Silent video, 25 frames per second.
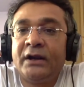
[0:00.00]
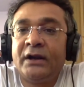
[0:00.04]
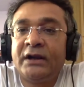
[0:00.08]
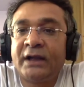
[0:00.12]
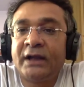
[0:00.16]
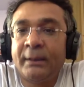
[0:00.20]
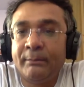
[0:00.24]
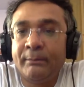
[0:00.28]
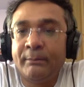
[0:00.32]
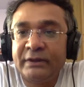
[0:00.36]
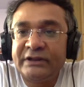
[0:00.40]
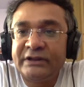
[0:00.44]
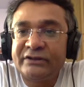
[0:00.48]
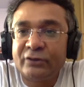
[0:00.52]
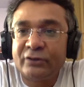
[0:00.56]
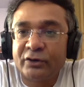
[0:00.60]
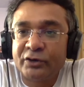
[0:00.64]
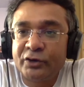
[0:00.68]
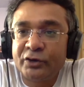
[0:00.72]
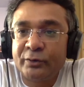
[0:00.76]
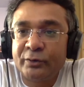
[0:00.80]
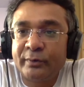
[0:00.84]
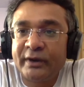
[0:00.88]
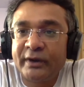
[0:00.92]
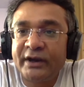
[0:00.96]
Temples
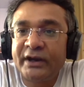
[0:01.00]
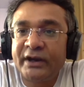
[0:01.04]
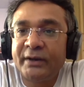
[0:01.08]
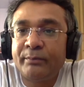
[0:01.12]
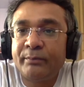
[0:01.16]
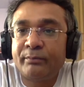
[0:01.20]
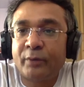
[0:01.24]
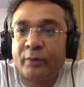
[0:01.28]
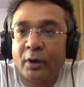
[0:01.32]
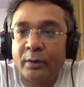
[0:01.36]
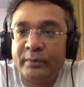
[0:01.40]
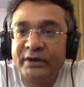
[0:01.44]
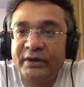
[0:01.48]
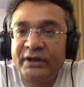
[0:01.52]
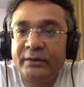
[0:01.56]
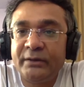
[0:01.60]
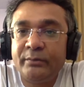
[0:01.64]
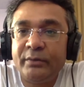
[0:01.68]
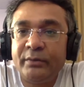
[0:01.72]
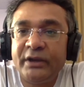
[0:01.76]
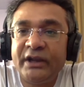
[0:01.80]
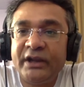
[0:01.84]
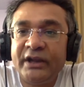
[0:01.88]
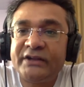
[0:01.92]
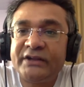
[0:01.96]
occupied a prominent
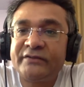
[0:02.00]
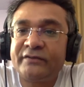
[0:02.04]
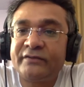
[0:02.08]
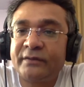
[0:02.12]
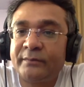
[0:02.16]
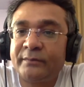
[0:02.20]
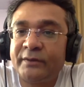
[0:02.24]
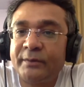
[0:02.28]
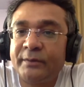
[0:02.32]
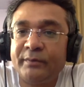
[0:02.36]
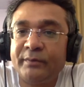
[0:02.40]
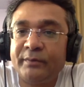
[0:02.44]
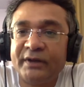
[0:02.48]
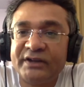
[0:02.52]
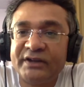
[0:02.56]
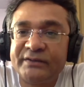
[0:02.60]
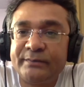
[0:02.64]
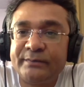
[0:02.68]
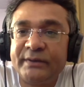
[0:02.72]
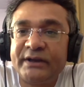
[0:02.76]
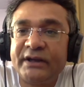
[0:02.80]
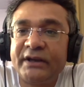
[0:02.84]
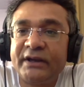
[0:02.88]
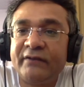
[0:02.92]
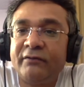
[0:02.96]
place from the
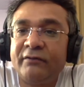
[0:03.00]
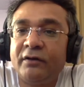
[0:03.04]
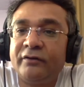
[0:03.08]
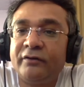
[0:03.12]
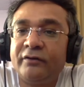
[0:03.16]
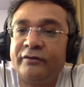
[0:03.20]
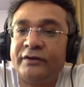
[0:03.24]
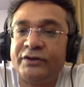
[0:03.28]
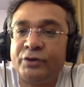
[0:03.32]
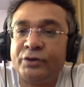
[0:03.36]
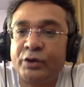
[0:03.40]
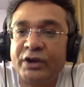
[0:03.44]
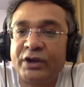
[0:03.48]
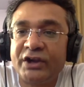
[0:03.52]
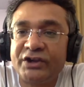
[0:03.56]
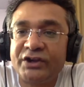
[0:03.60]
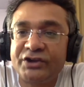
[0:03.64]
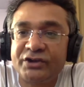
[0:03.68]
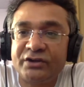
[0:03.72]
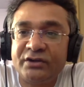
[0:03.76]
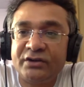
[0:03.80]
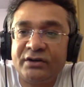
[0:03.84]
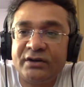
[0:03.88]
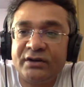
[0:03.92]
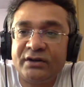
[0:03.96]
perspective of
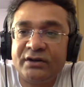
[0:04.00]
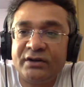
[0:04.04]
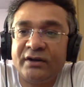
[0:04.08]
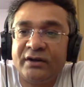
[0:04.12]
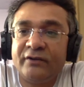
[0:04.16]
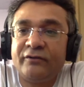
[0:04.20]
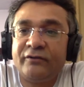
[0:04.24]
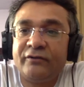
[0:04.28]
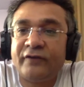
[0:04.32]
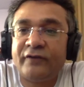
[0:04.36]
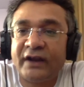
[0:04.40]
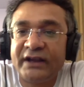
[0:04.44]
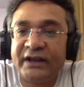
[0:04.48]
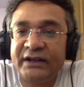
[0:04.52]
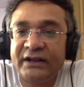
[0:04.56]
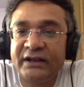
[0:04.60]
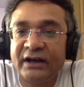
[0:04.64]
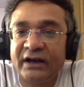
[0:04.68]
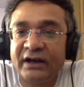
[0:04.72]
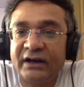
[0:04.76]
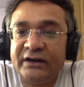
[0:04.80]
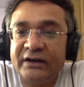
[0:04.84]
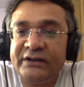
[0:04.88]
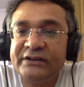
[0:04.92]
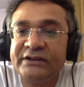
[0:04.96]
education, fine
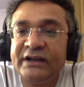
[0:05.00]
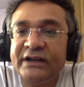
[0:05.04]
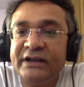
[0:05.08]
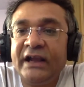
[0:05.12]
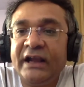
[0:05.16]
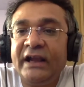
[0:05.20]
arts.